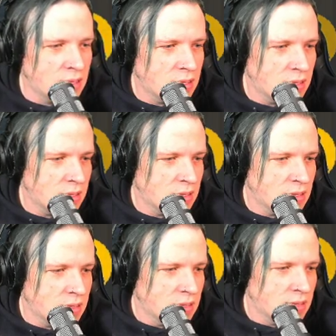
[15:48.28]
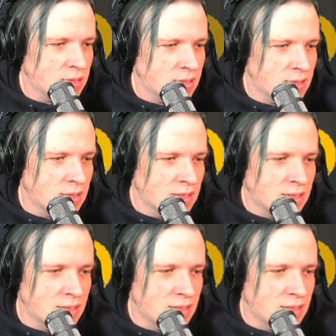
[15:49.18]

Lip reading: (silence)